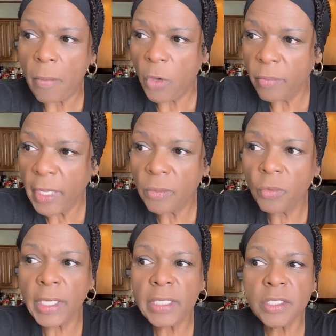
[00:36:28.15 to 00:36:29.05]
I'm on bed
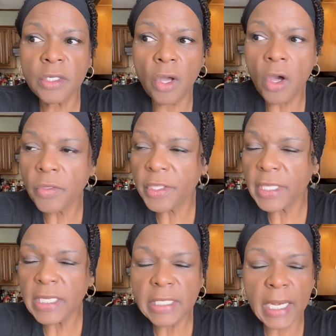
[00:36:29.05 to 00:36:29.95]
rest. You know, all the
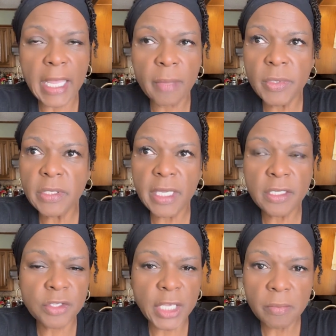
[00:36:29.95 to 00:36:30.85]
things that happened. They
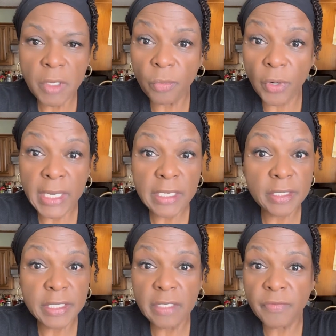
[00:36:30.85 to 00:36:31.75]
checked my brain
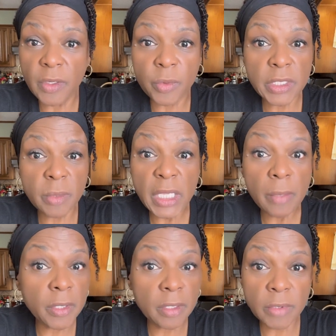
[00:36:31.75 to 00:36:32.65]
to see if there was some
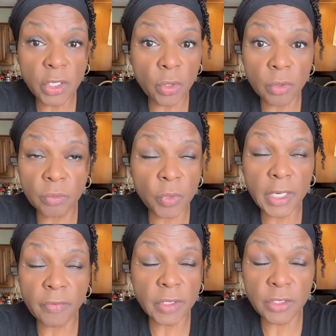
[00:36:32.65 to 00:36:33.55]
type of, you know,
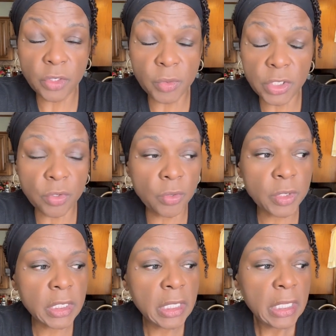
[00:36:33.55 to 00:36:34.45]
whatever you do with
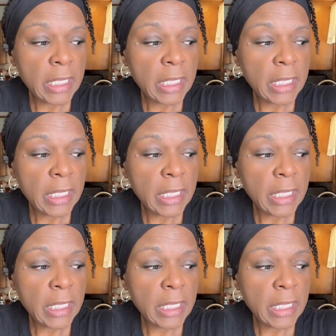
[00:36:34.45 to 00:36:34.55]
strokes.